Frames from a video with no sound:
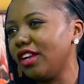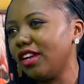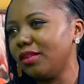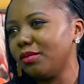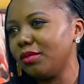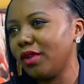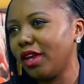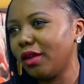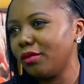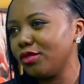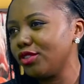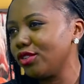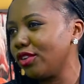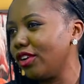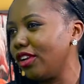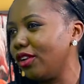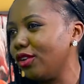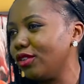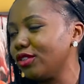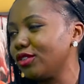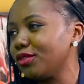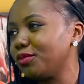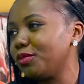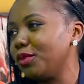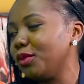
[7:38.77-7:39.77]
I'm sure a
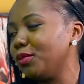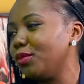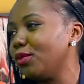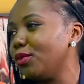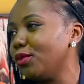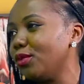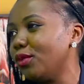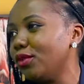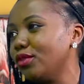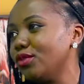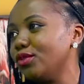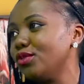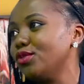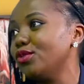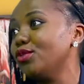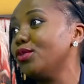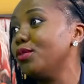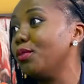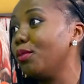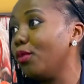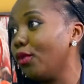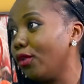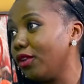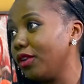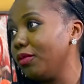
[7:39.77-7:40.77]
lot of people want to do
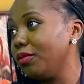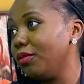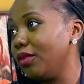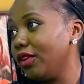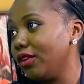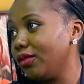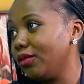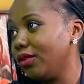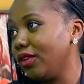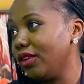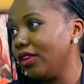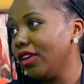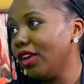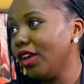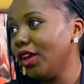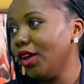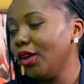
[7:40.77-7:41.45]
more in Benue,